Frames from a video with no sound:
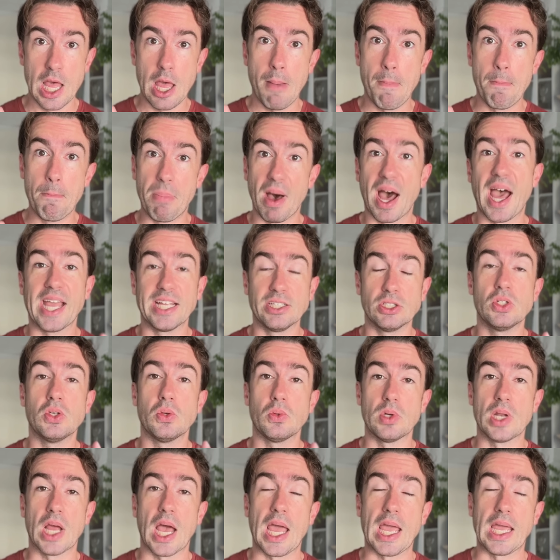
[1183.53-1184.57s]
by
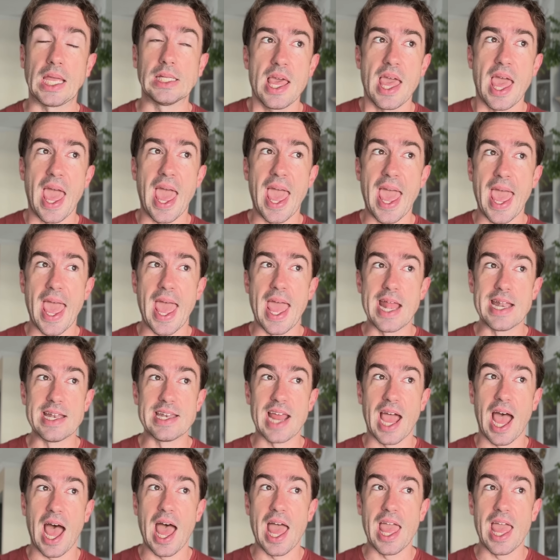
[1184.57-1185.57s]
tonight. And